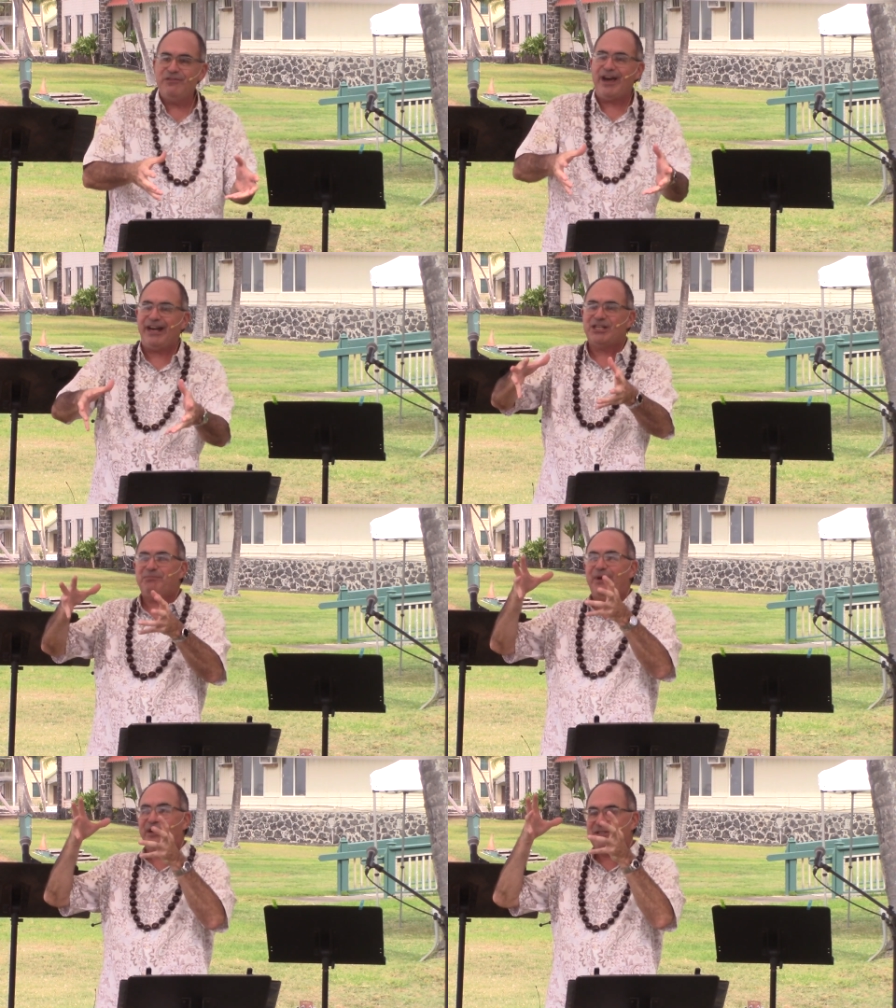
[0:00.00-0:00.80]
you've got to
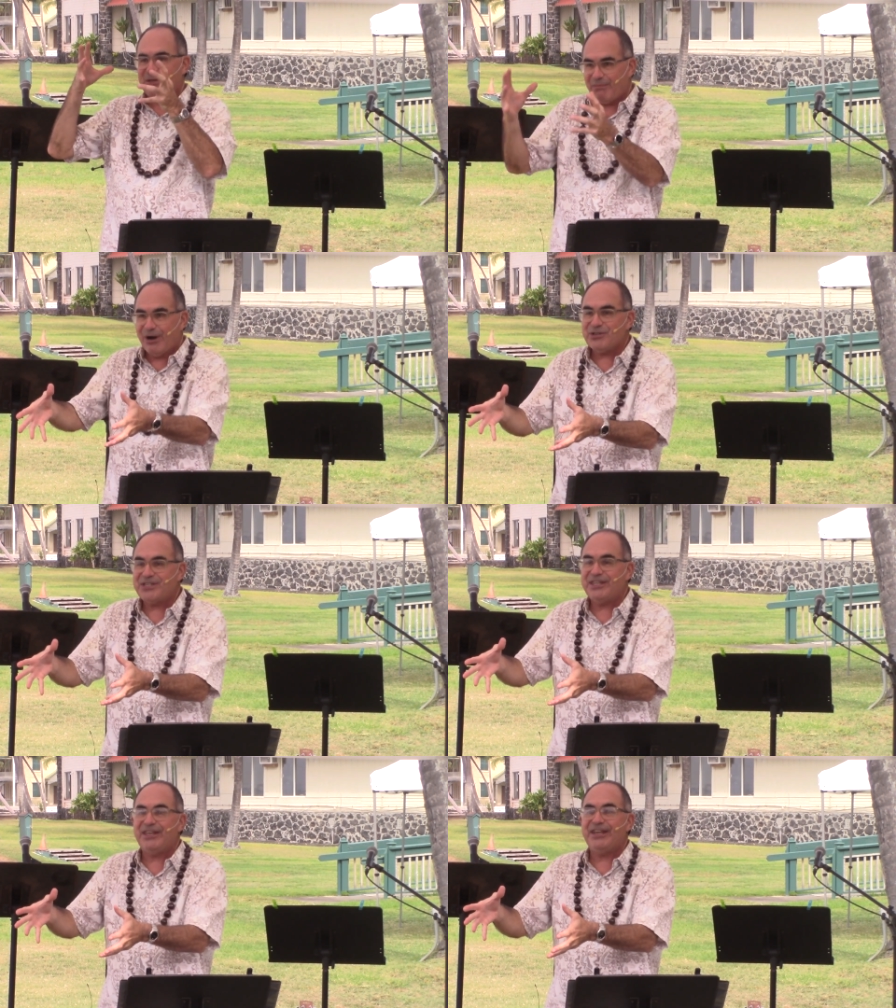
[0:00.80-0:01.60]
experience the
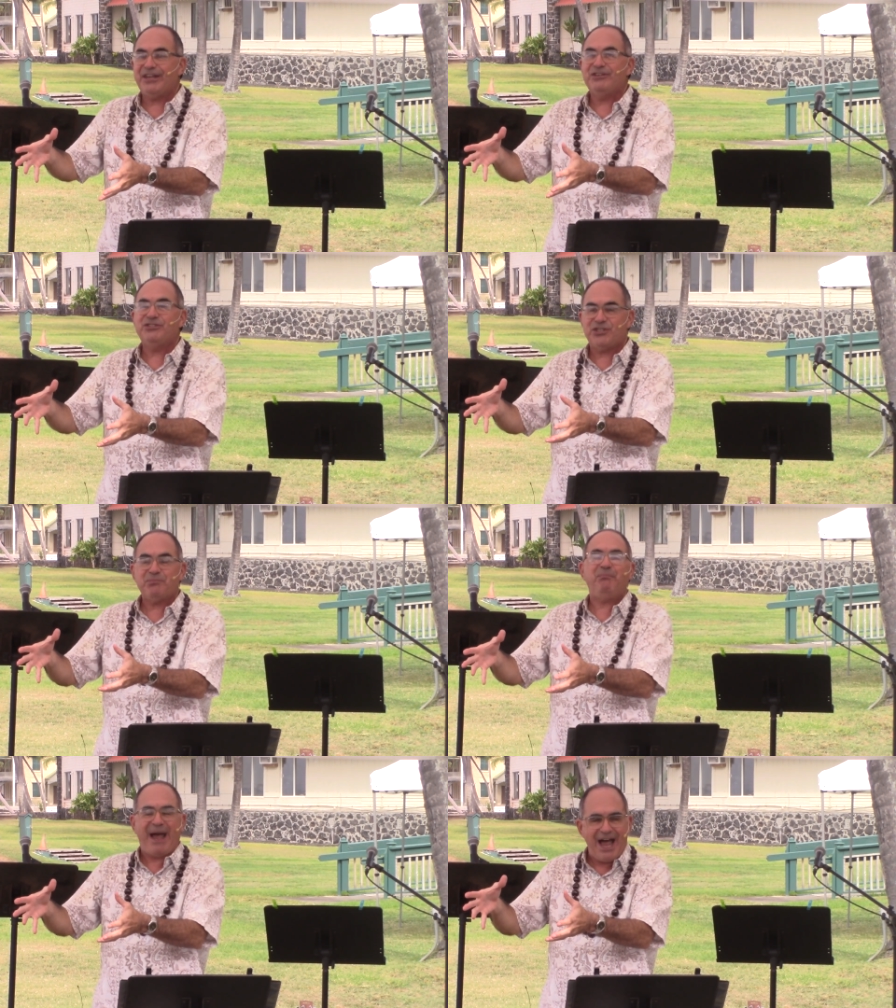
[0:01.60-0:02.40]
mercy that He didn't
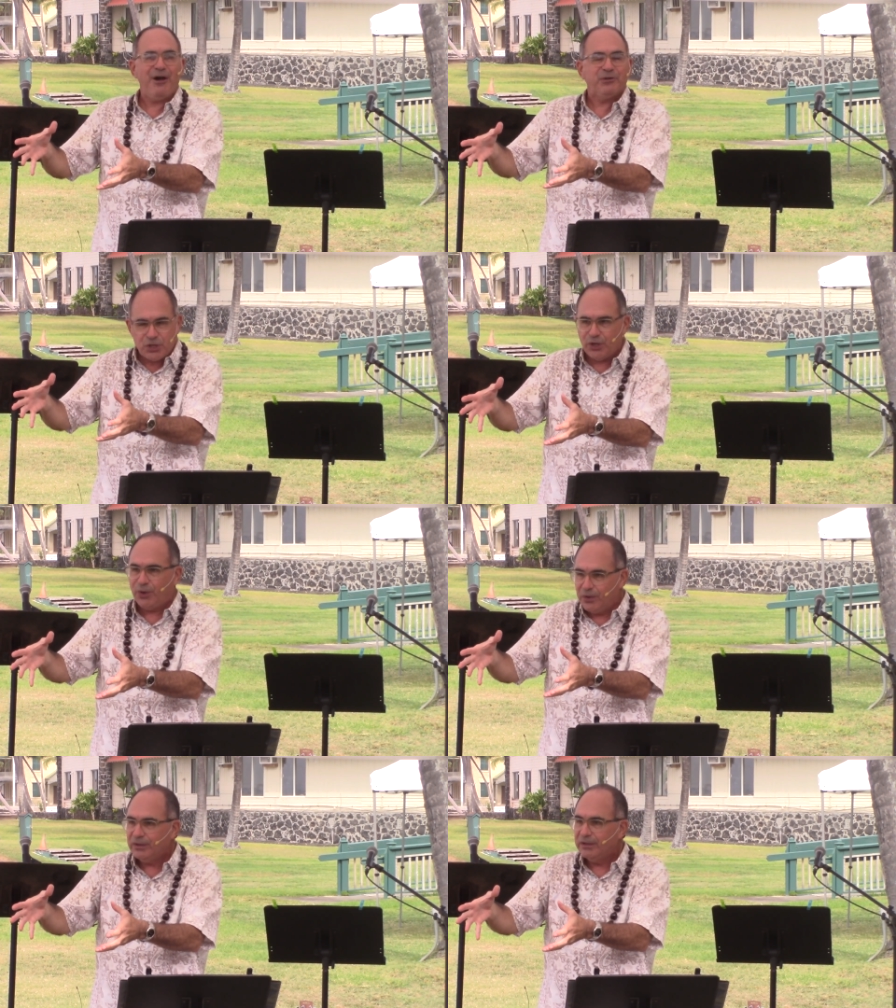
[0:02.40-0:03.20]
just pound
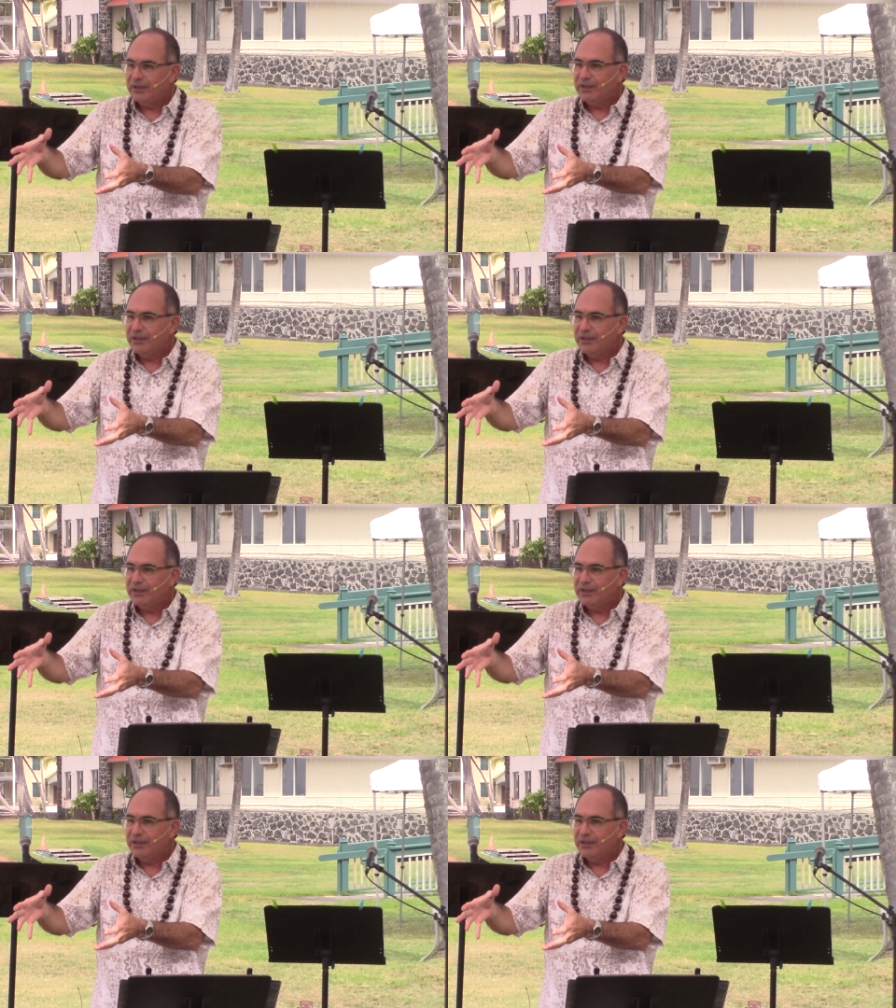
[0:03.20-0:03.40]
you,